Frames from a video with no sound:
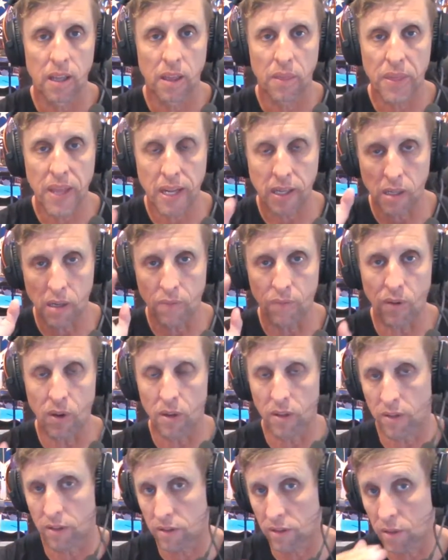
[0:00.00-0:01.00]
Thank you
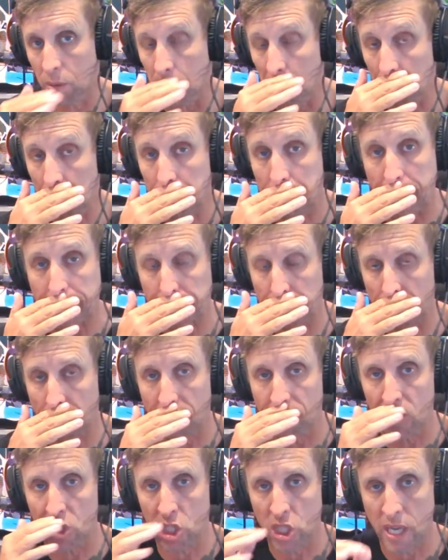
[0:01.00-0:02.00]
for the respect that you
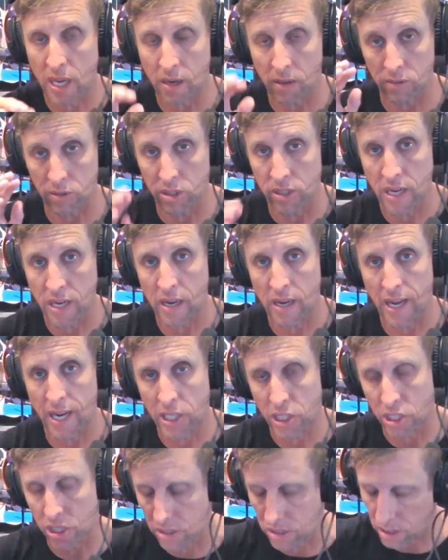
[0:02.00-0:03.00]
give this channel, the
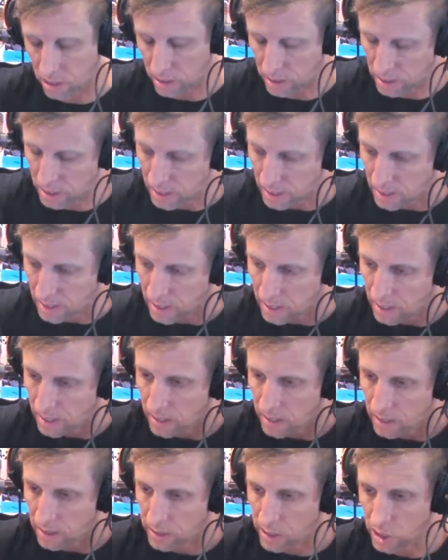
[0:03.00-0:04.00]
donations,
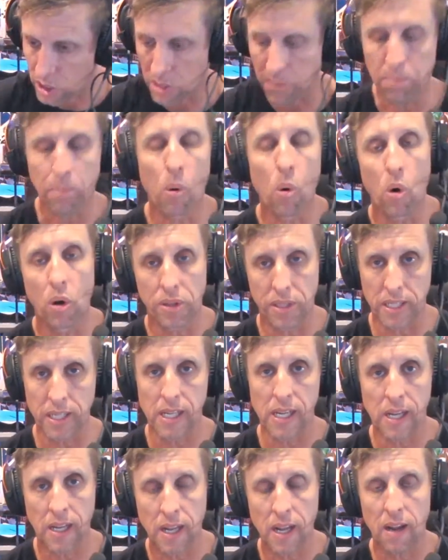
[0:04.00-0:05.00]
the support that
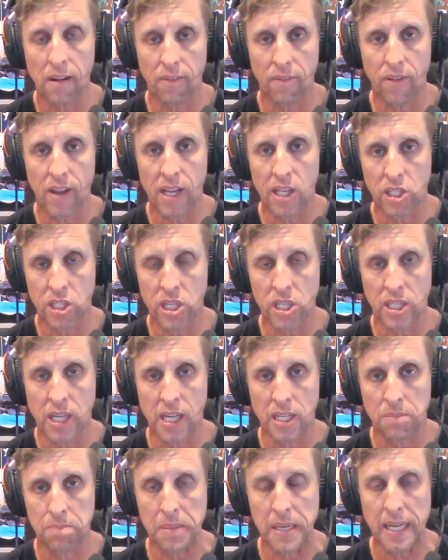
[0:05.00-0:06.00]
you give as this
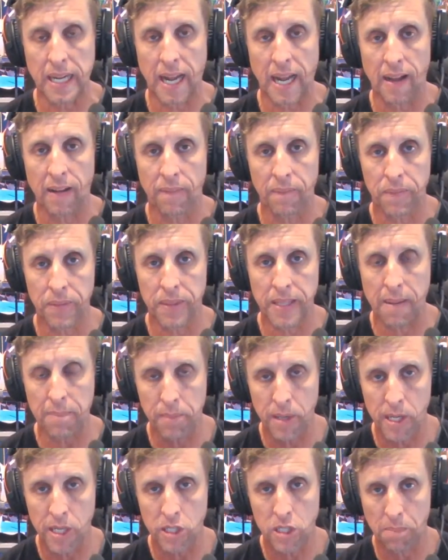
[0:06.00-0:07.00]
gets bigger. That
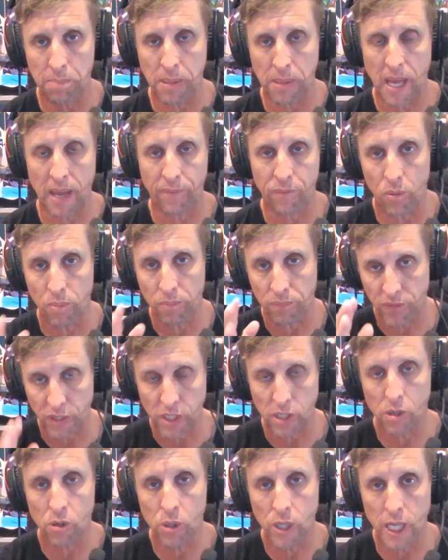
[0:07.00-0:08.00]
means the platform for
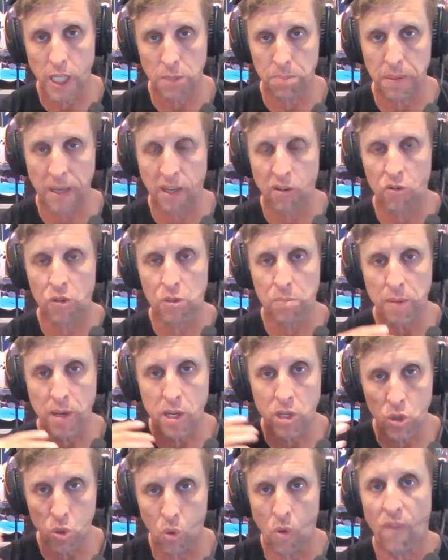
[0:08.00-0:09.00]
you gets bigger, which
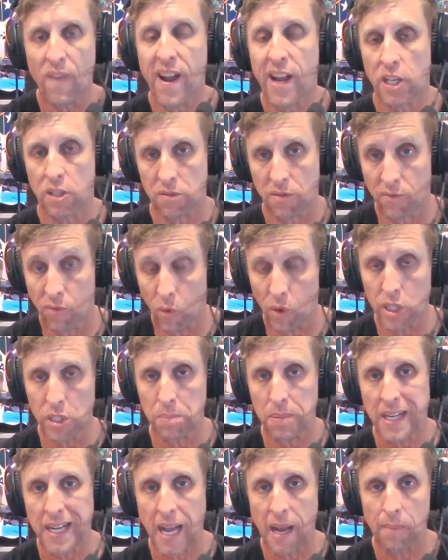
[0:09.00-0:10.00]
means your voice
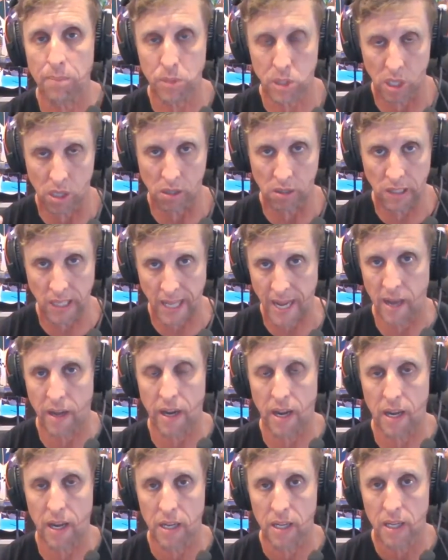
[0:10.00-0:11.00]
becomes
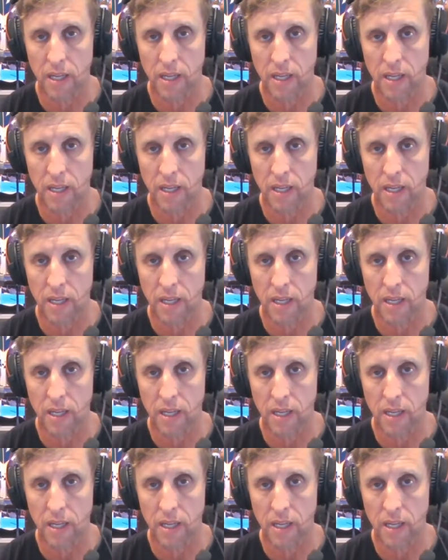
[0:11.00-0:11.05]
louder.